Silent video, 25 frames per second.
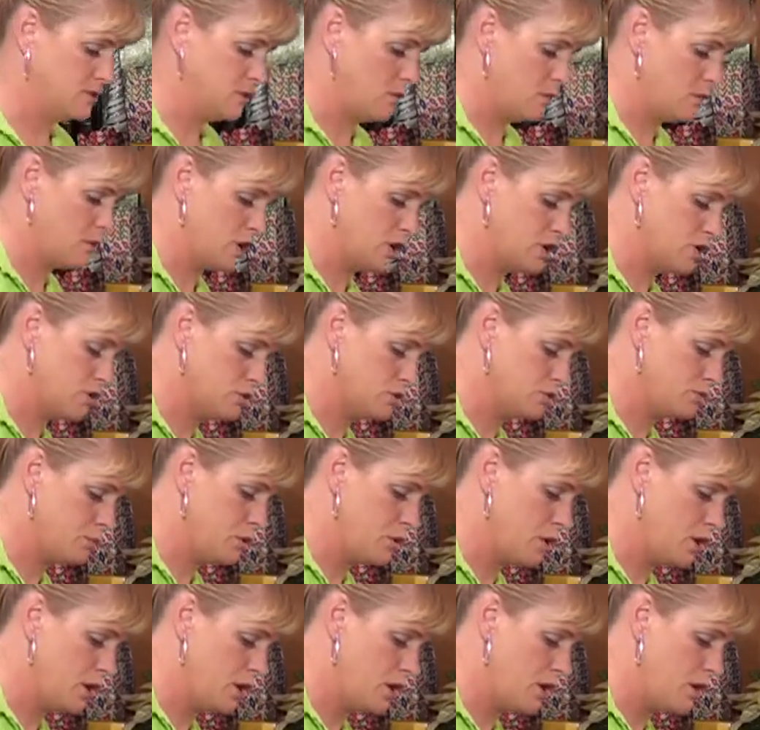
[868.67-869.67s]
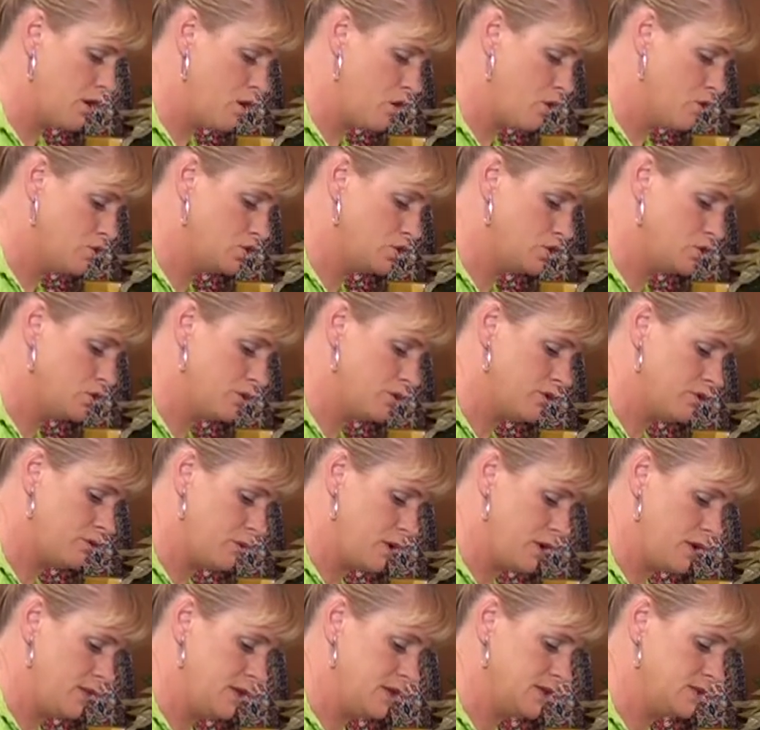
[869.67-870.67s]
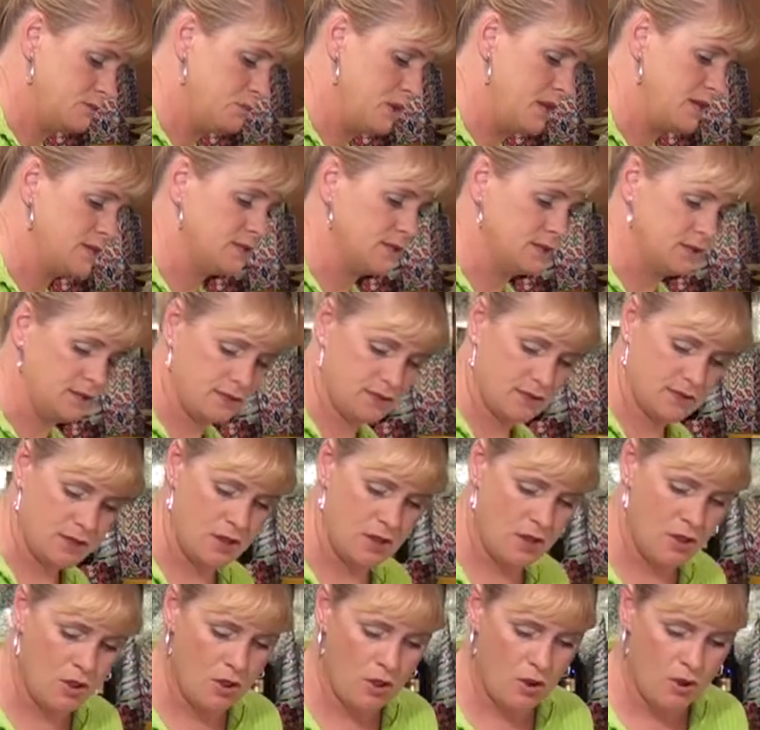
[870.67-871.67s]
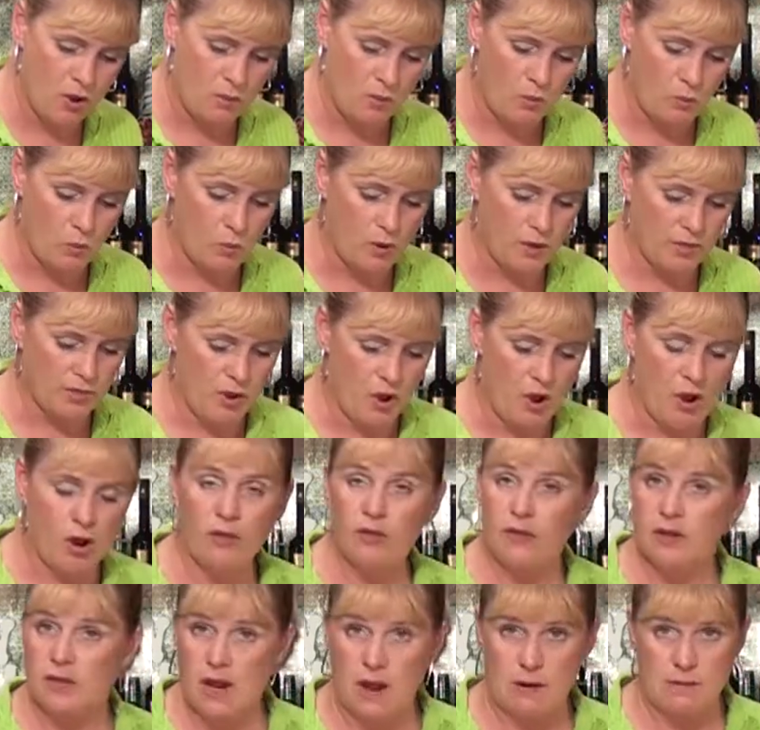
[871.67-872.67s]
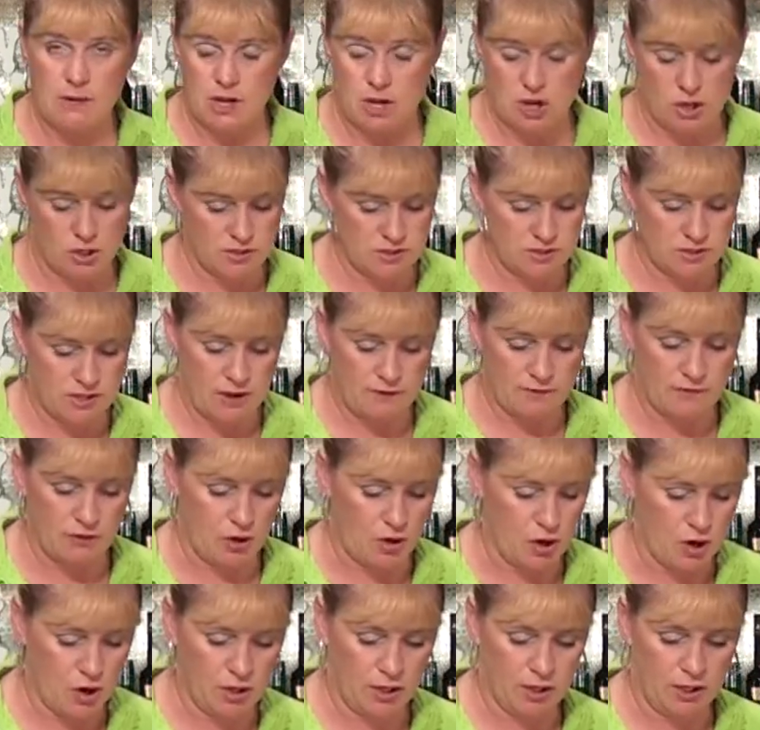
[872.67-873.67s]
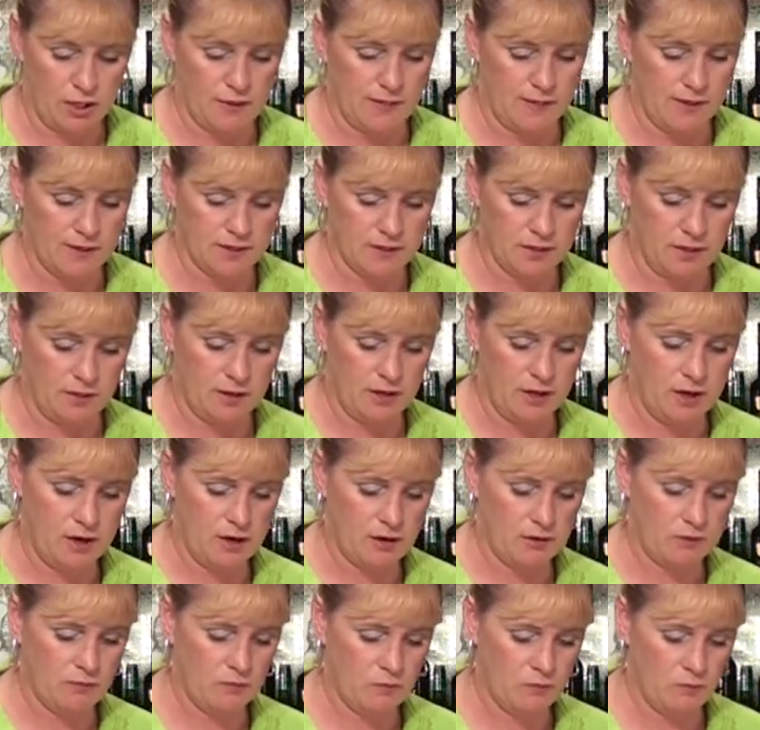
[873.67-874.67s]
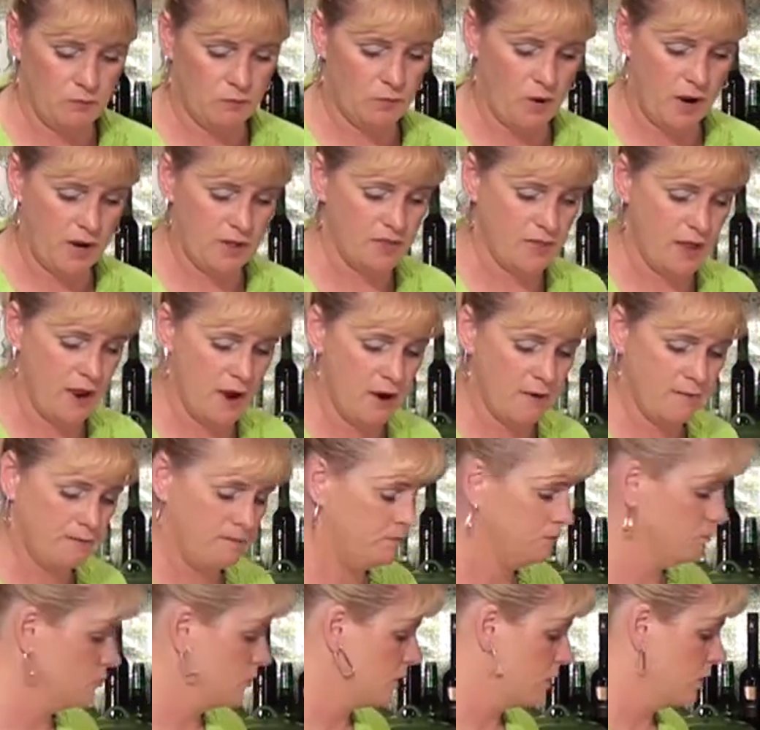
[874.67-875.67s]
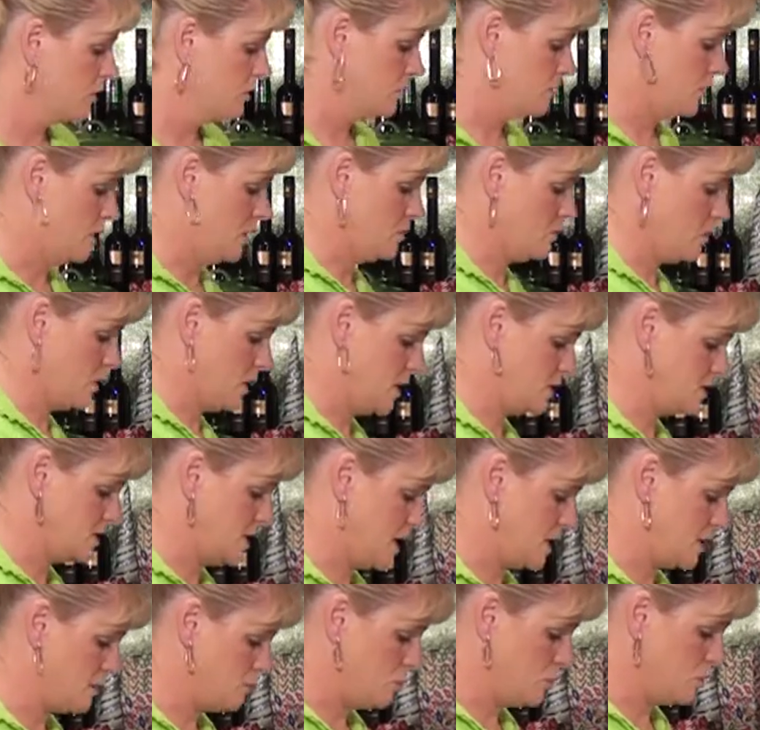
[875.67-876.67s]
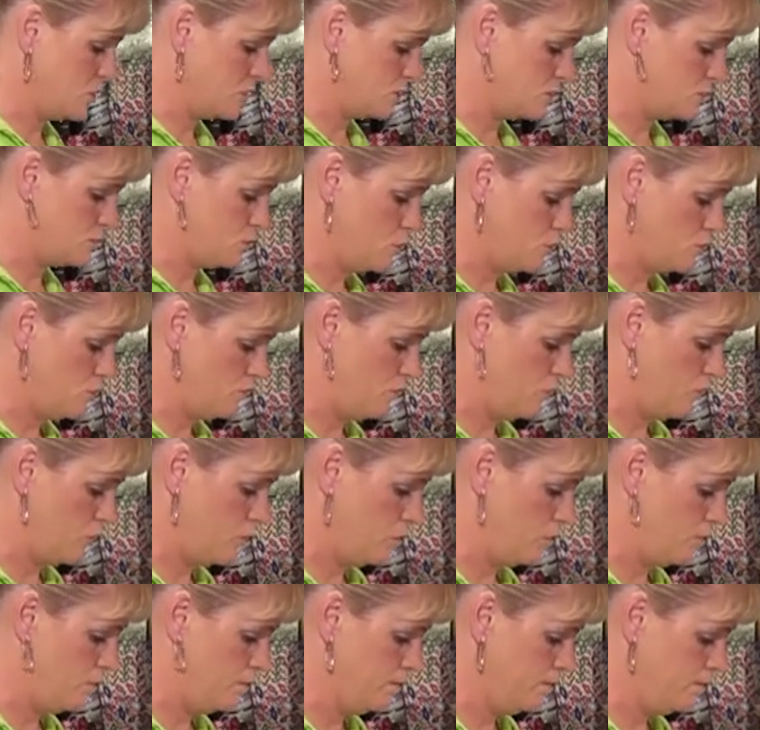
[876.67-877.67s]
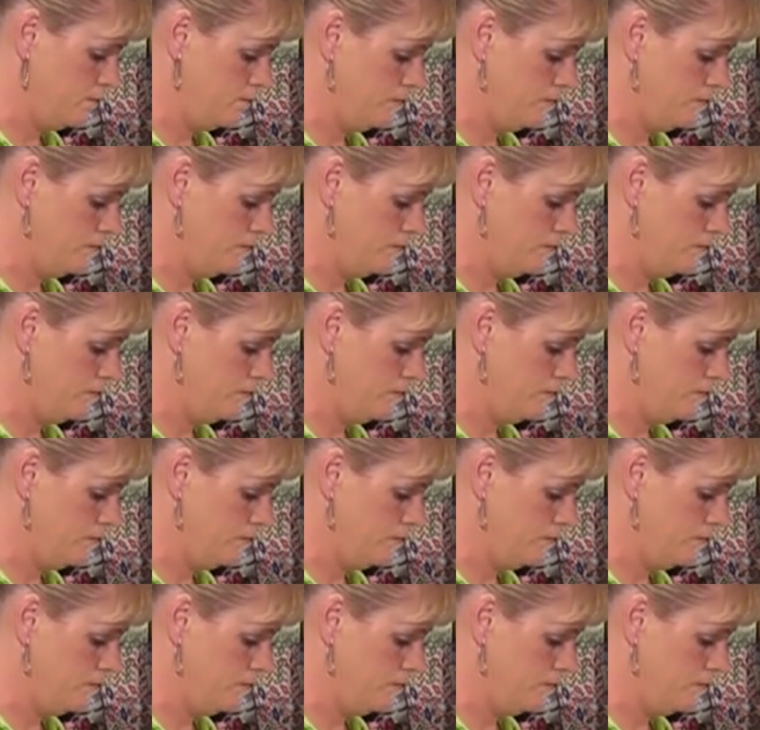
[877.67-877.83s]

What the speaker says: So what we're going to do is put 2 or 3 of these pieces with all the yummy good stuff, the garlic and the dill in here, right there. Then we're going to take and put a spoonful.